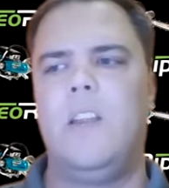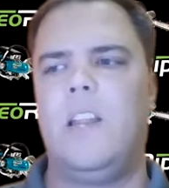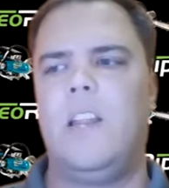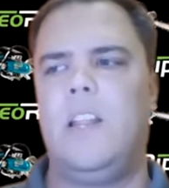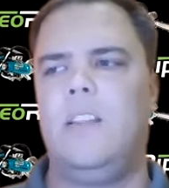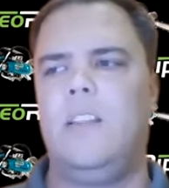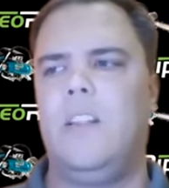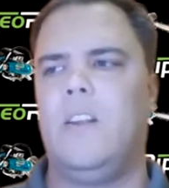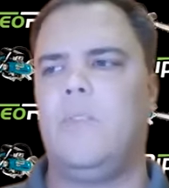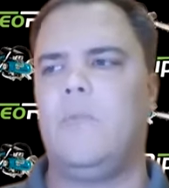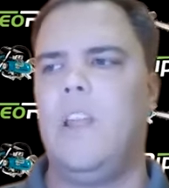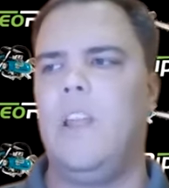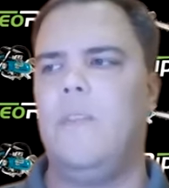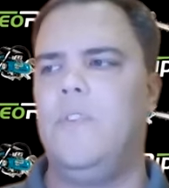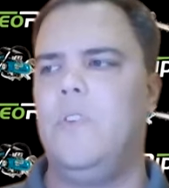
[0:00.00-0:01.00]
you know,
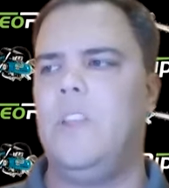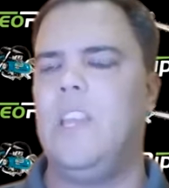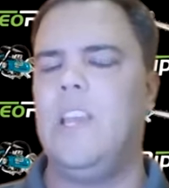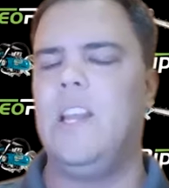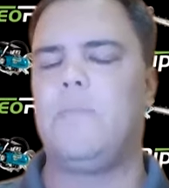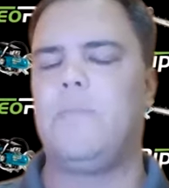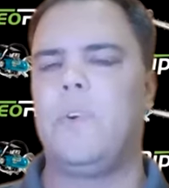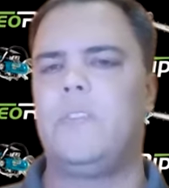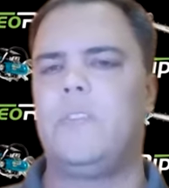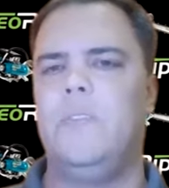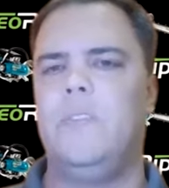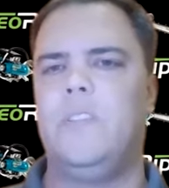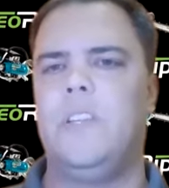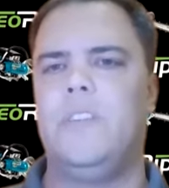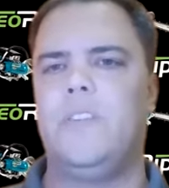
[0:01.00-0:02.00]
if you get a person
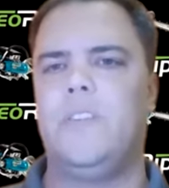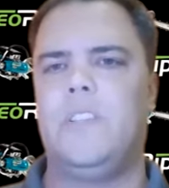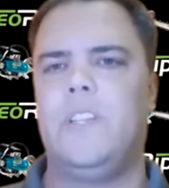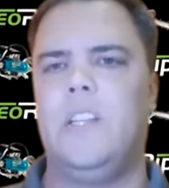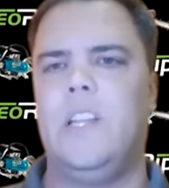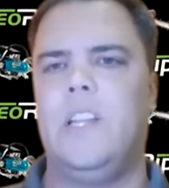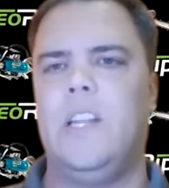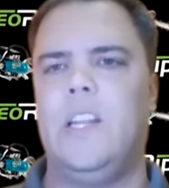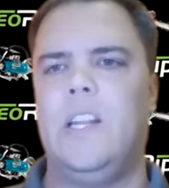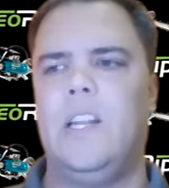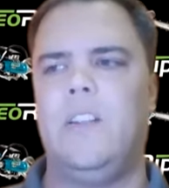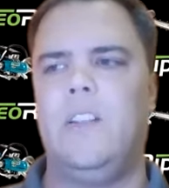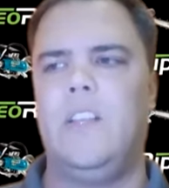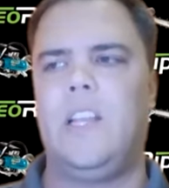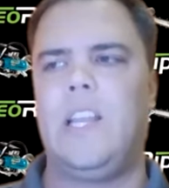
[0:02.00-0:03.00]
who's interested in it,
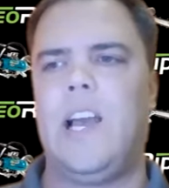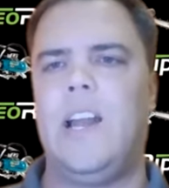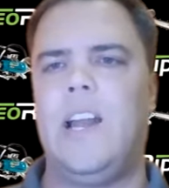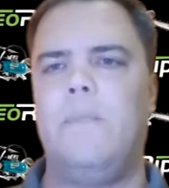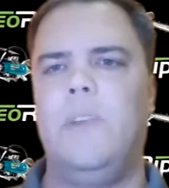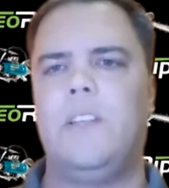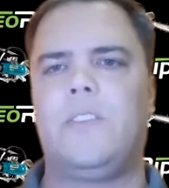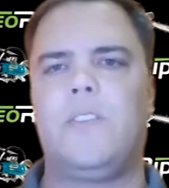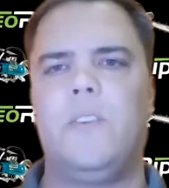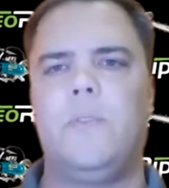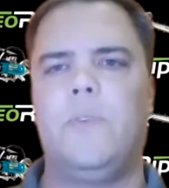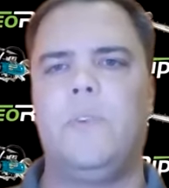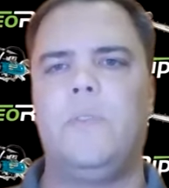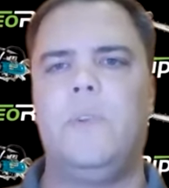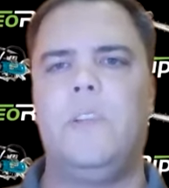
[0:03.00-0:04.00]
you got to make sure to
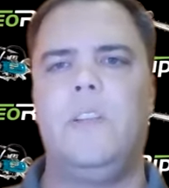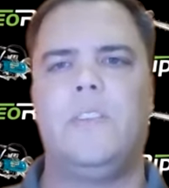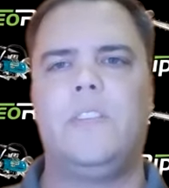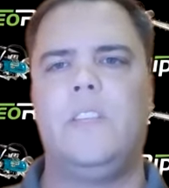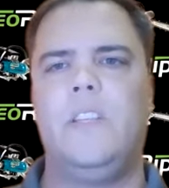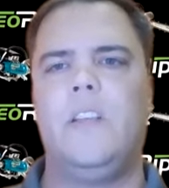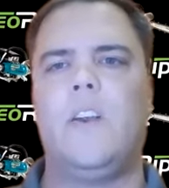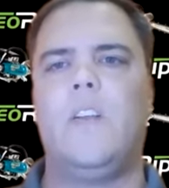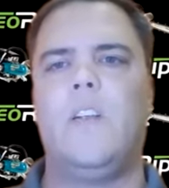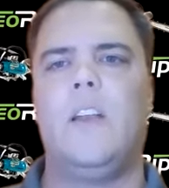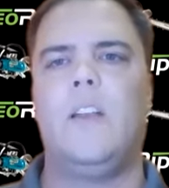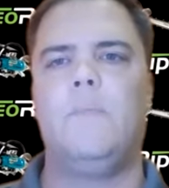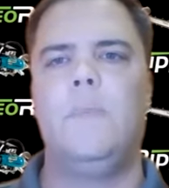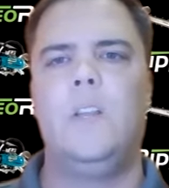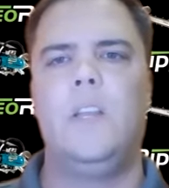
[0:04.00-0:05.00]
put them in your
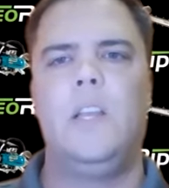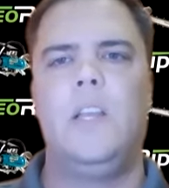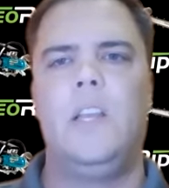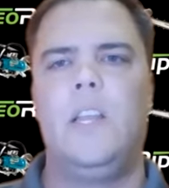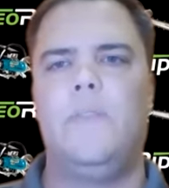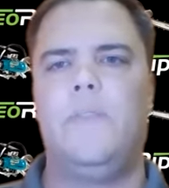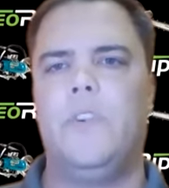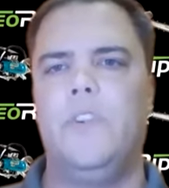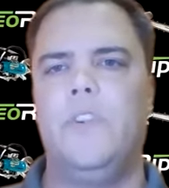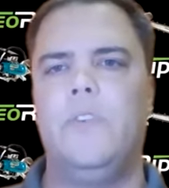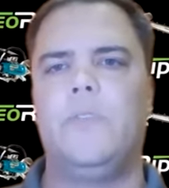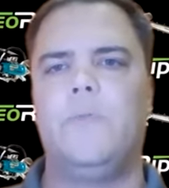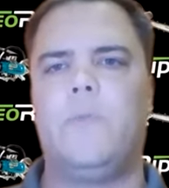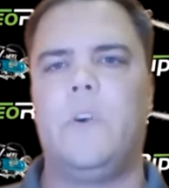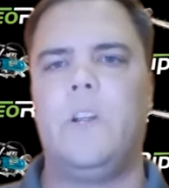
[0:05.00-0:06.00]
CRM. If you're
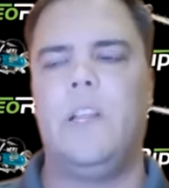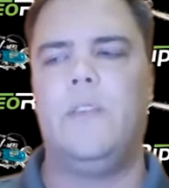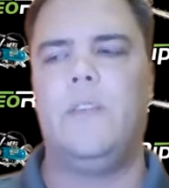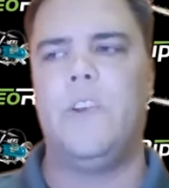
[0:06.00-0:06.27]
using one, if you're